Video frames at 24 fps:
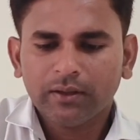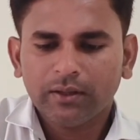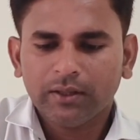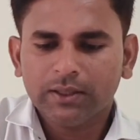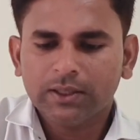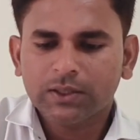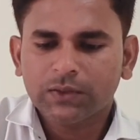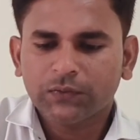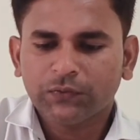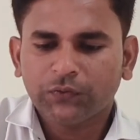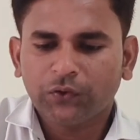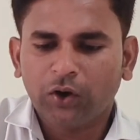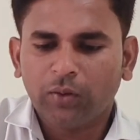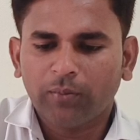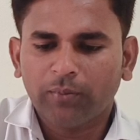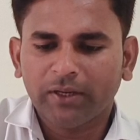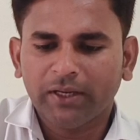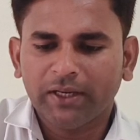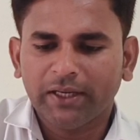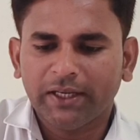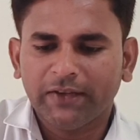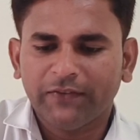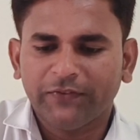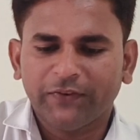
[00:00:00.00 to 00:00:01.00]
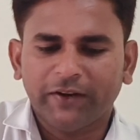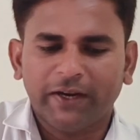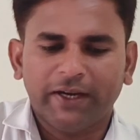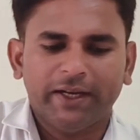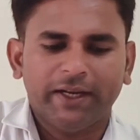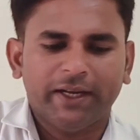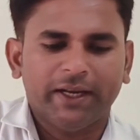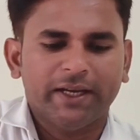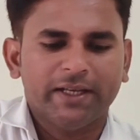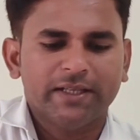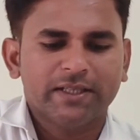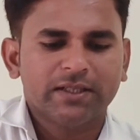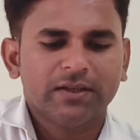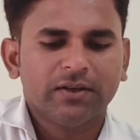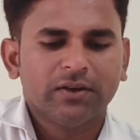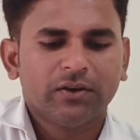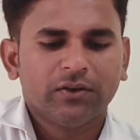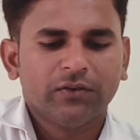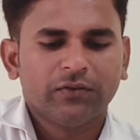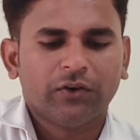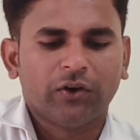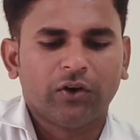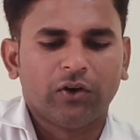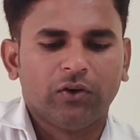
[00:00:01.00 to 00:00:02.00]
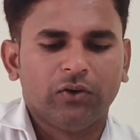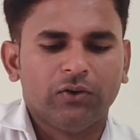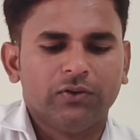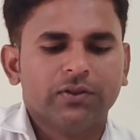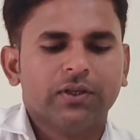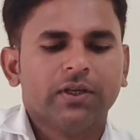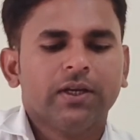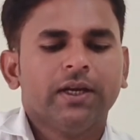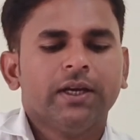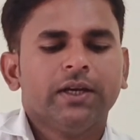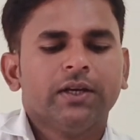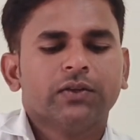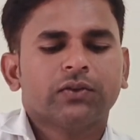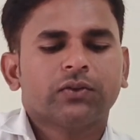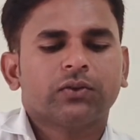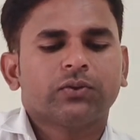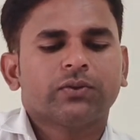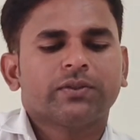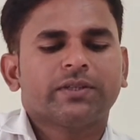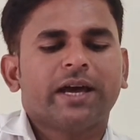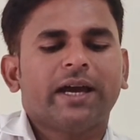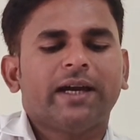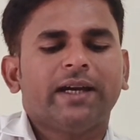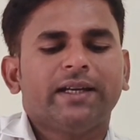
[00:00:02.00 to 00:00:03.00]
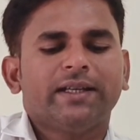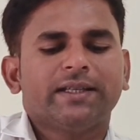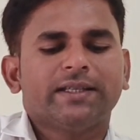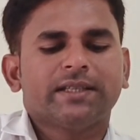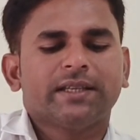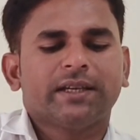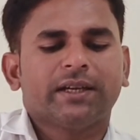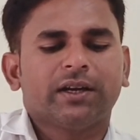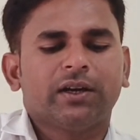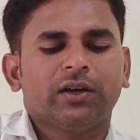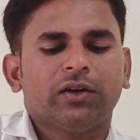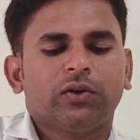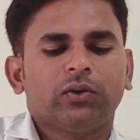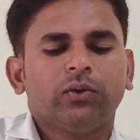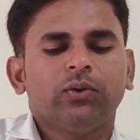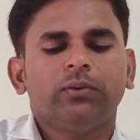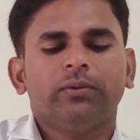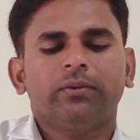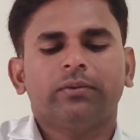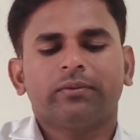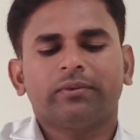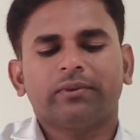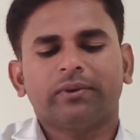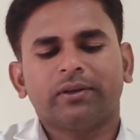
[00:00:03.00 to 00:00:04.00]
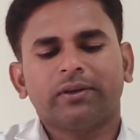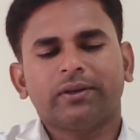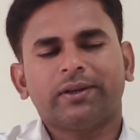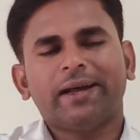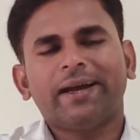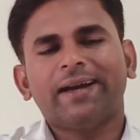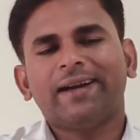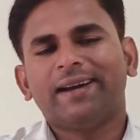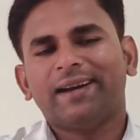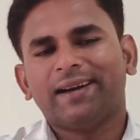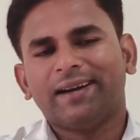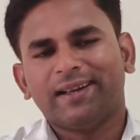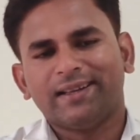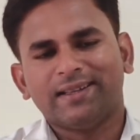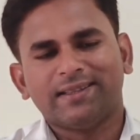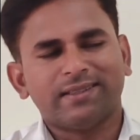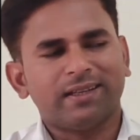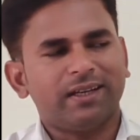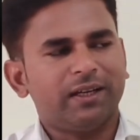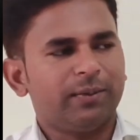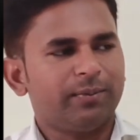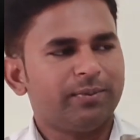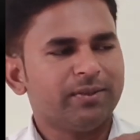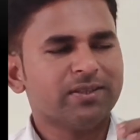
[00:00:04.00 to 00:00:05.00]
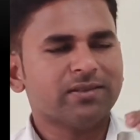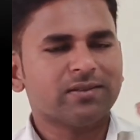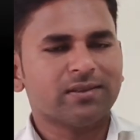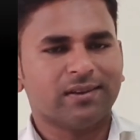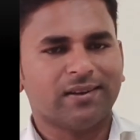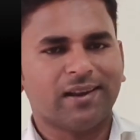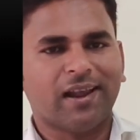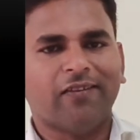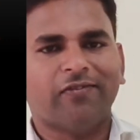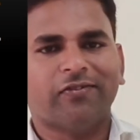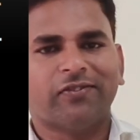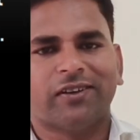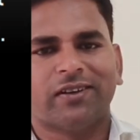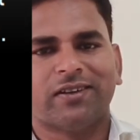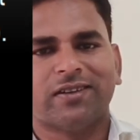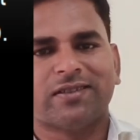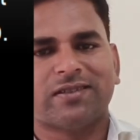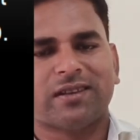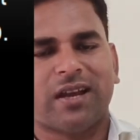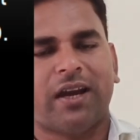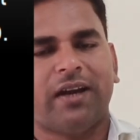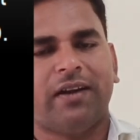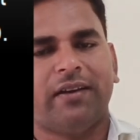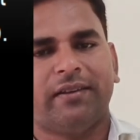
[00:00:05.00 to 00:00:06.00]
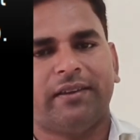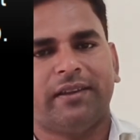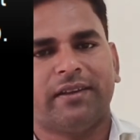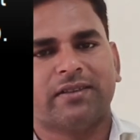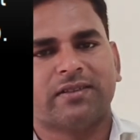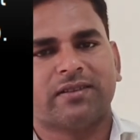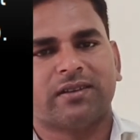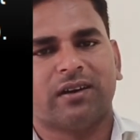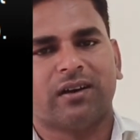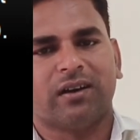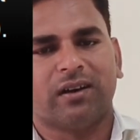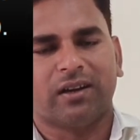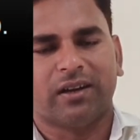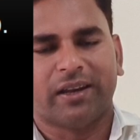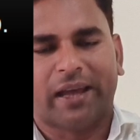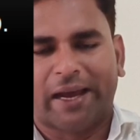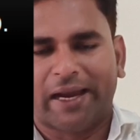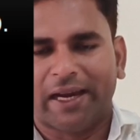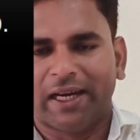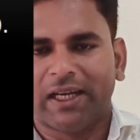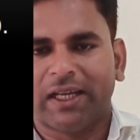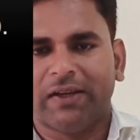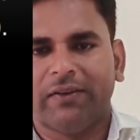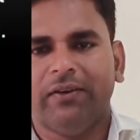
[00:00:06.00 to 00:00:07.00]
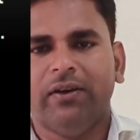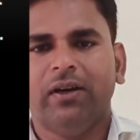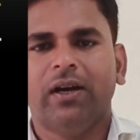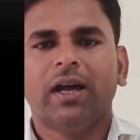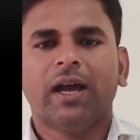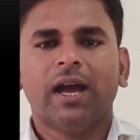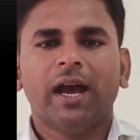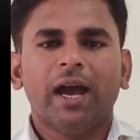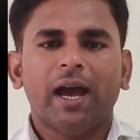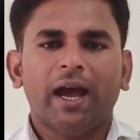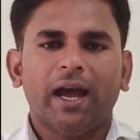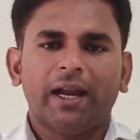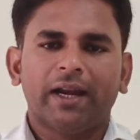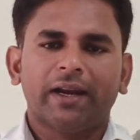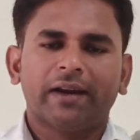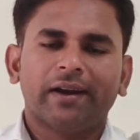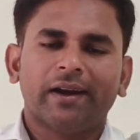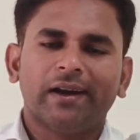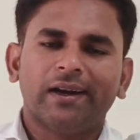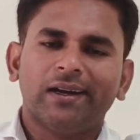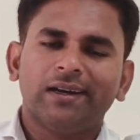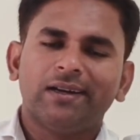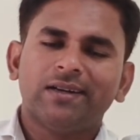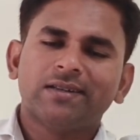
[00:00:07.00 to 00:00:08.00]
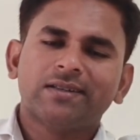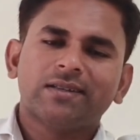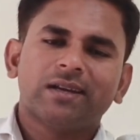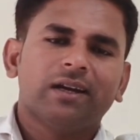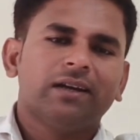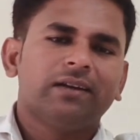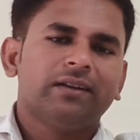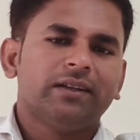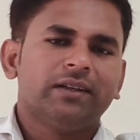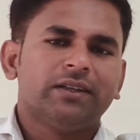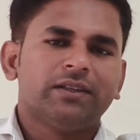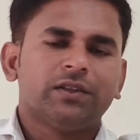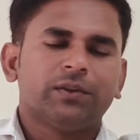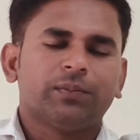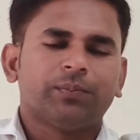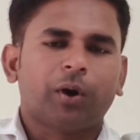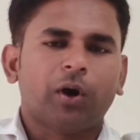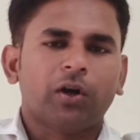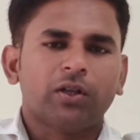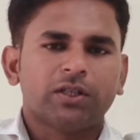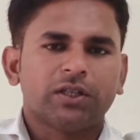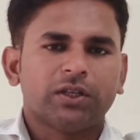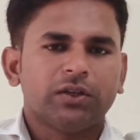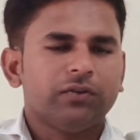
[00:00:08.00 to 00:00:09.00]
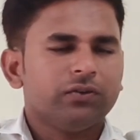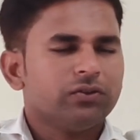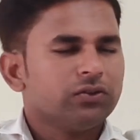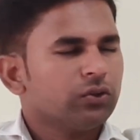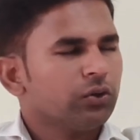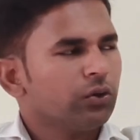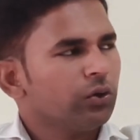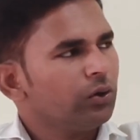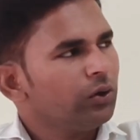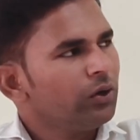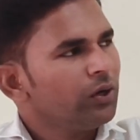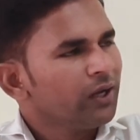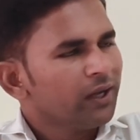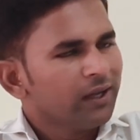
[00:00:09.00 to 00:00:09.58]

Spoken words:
is formally defined as follows. So z is equal to that is, it means left hand side there is a negative and right hand side there is a positive. So